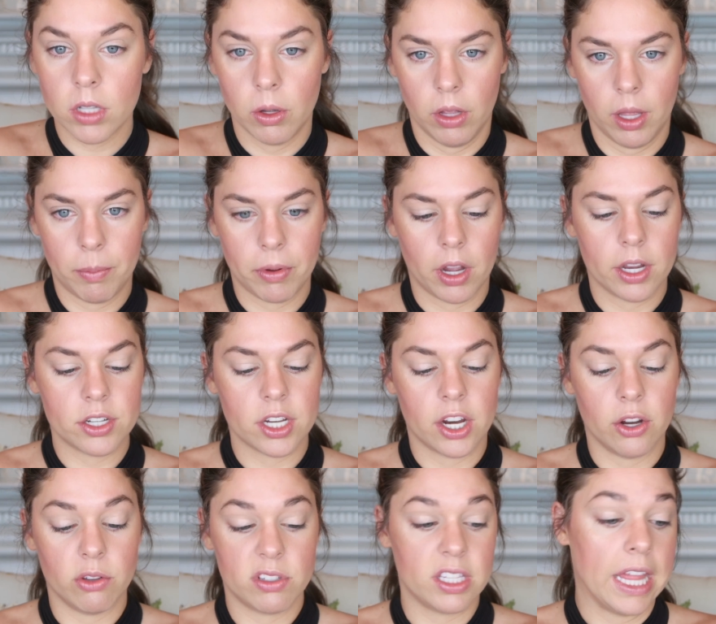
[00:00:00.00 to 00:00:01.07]
That will help your
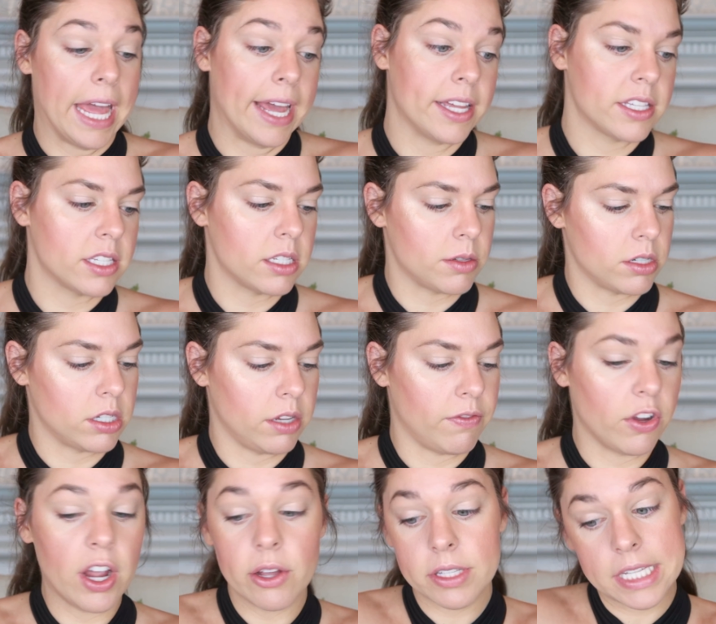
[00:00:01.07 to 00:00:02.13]
eyeshadows last, especially
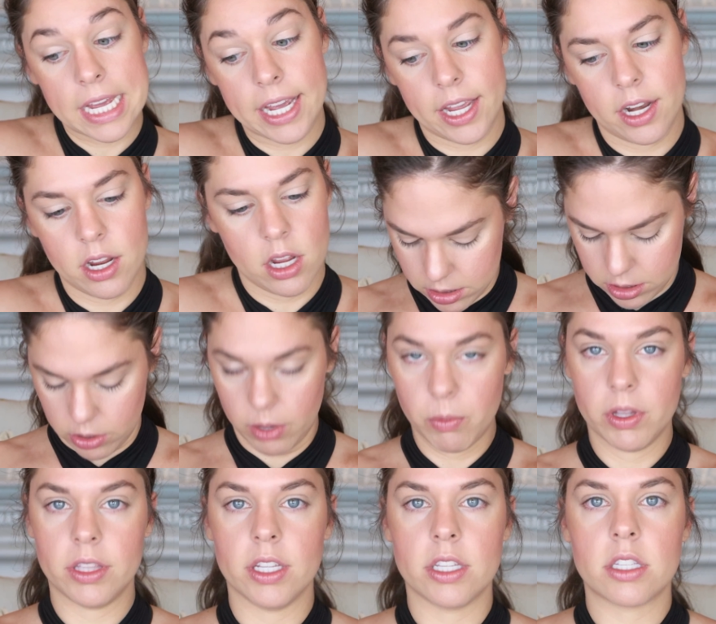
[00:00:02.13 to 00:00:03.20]
if you're outside. So I
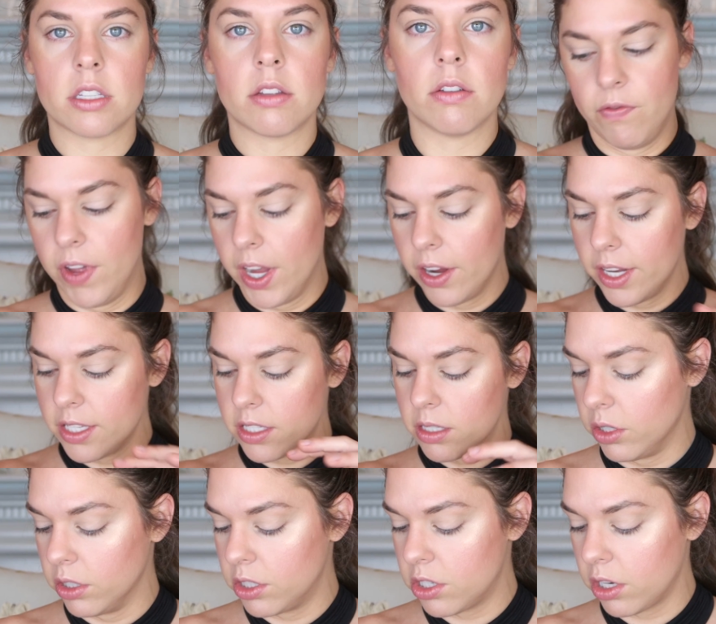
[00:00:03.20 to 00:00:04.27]
want this very
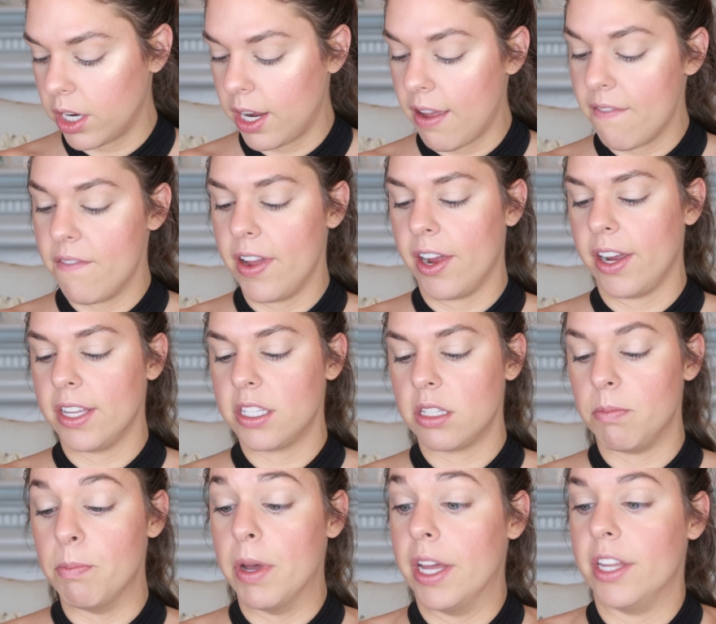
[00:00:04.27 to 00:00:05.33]
sultry, very
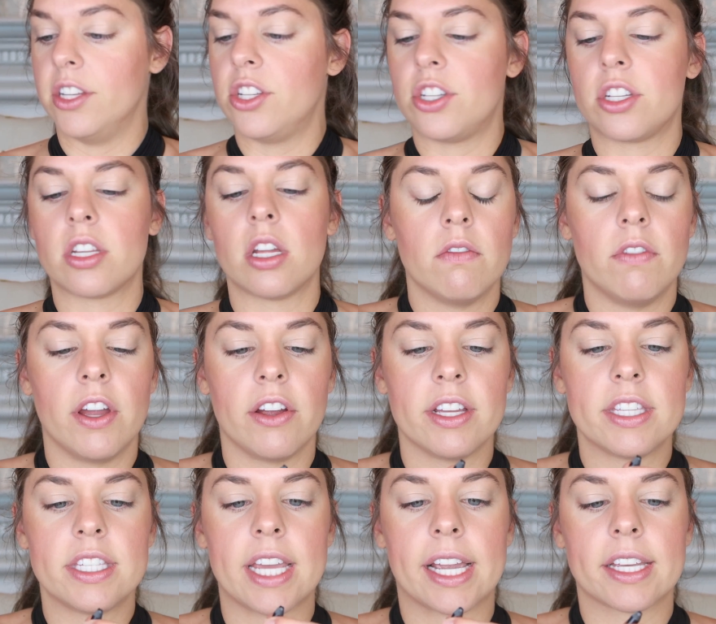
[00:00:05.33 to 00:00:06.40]
smudged, very
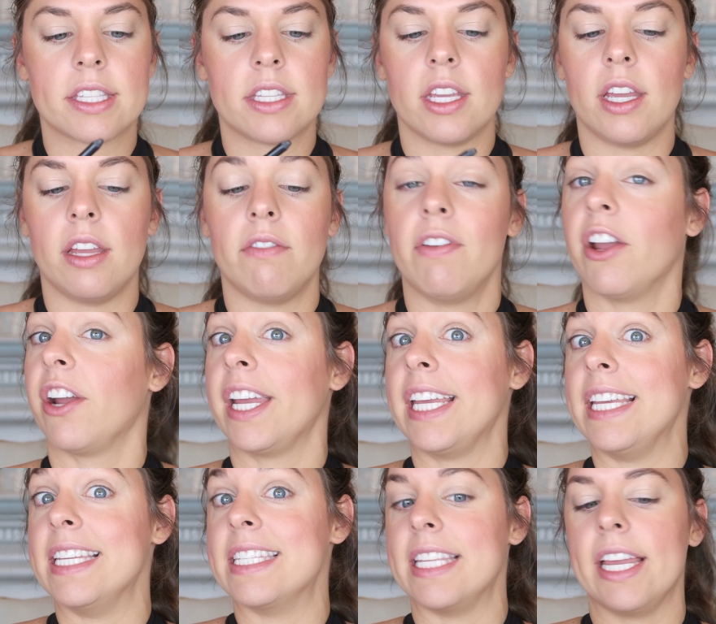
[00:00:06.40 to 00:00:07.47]
sexy, very
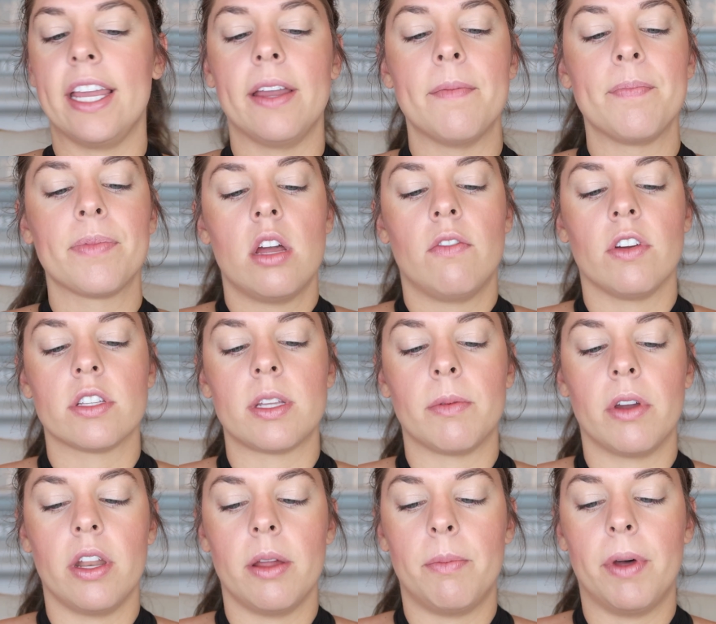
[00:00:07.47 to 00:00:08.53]
easy. First
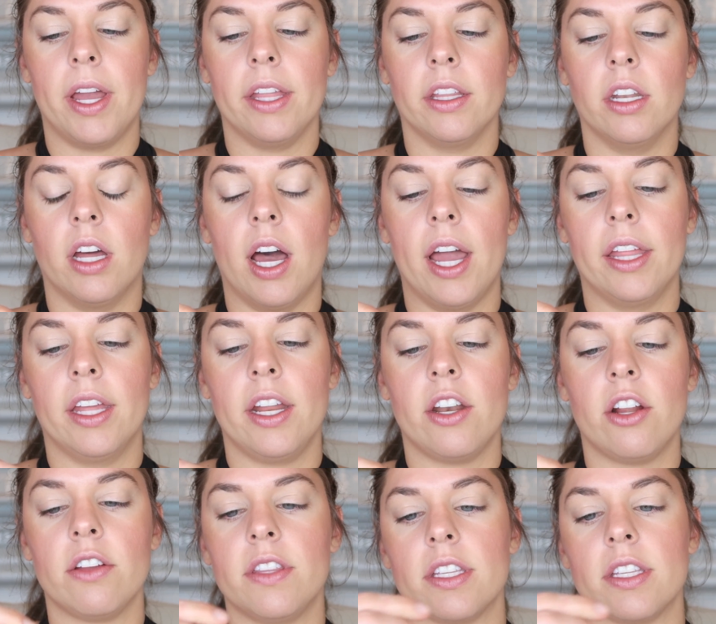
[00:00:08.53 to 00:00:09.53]
I'm gonna apply a little eyeliner.